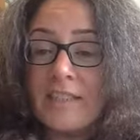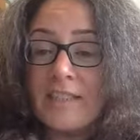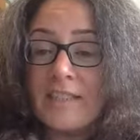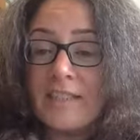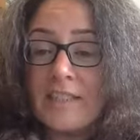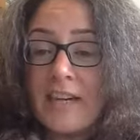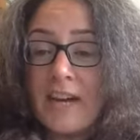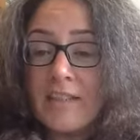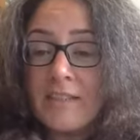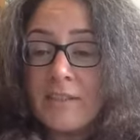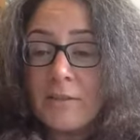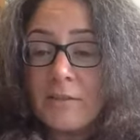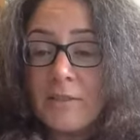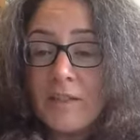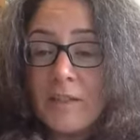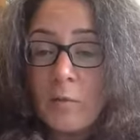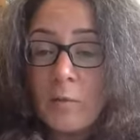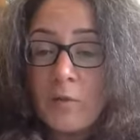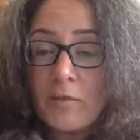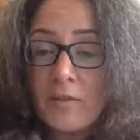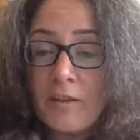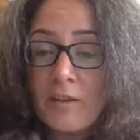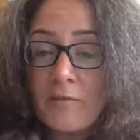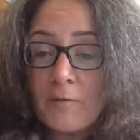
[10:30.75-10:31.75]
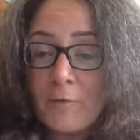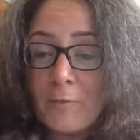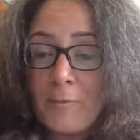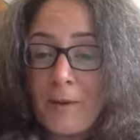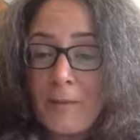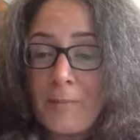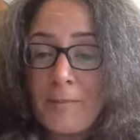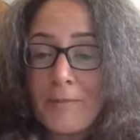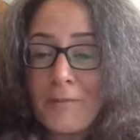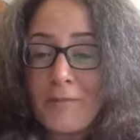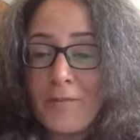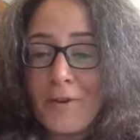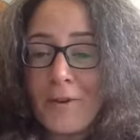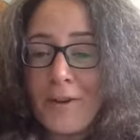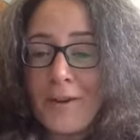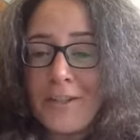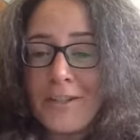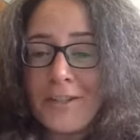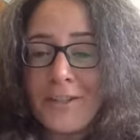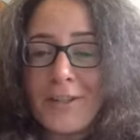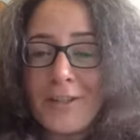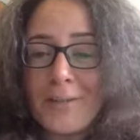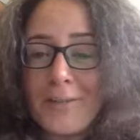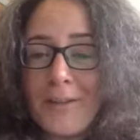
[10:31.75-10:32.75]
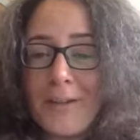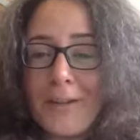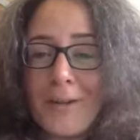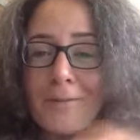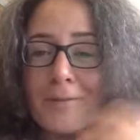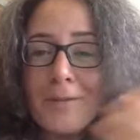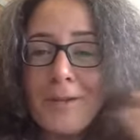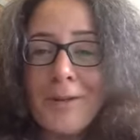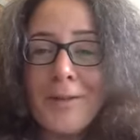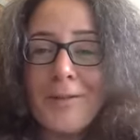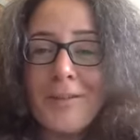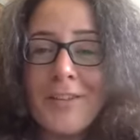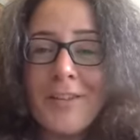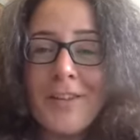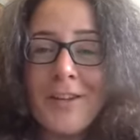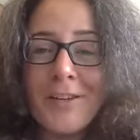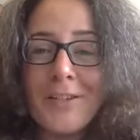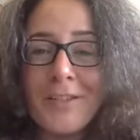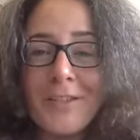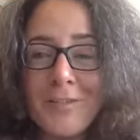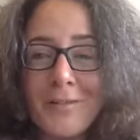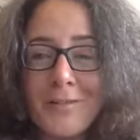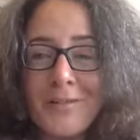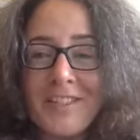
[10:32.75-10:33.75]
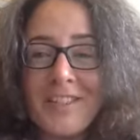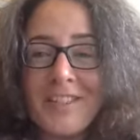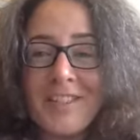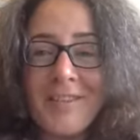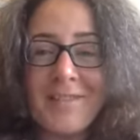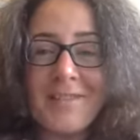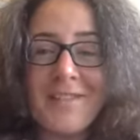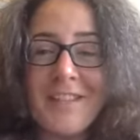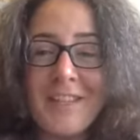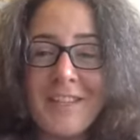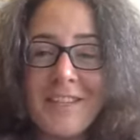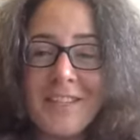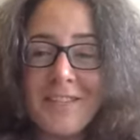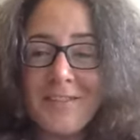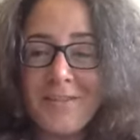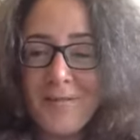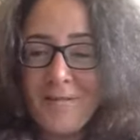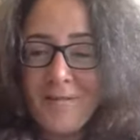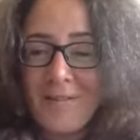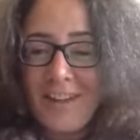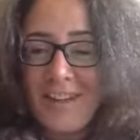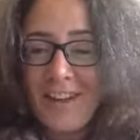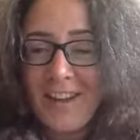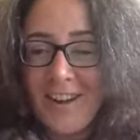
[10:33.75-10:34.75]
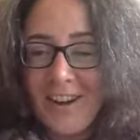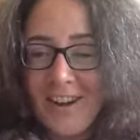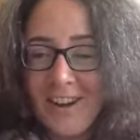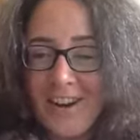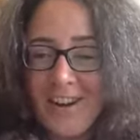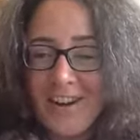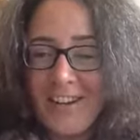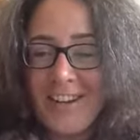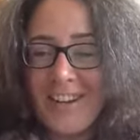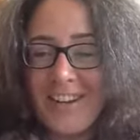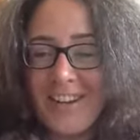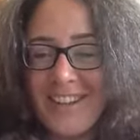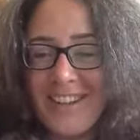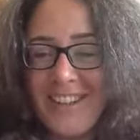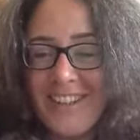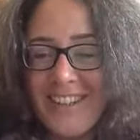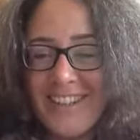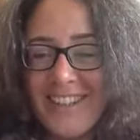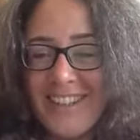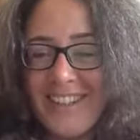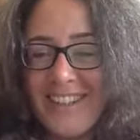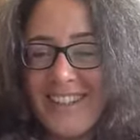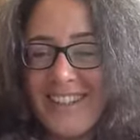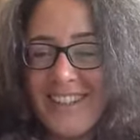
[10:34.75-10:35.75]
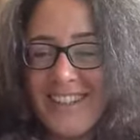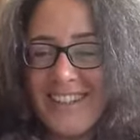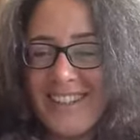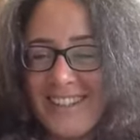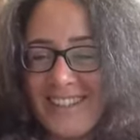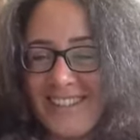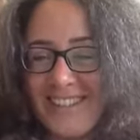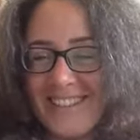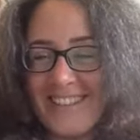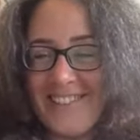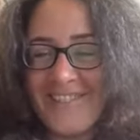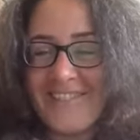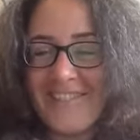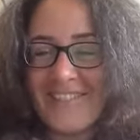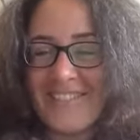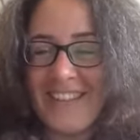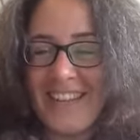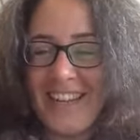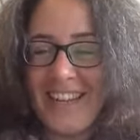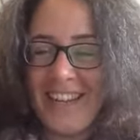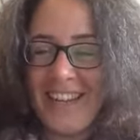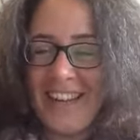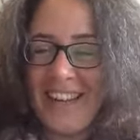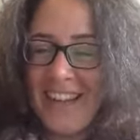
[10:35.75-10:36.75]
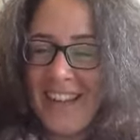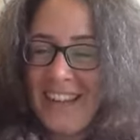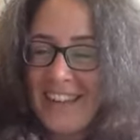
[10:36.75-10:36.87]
Liz, I don't think we've ever met before, and you're coming up loads and loads for me, so I'm sending you a big hug. It's really funny.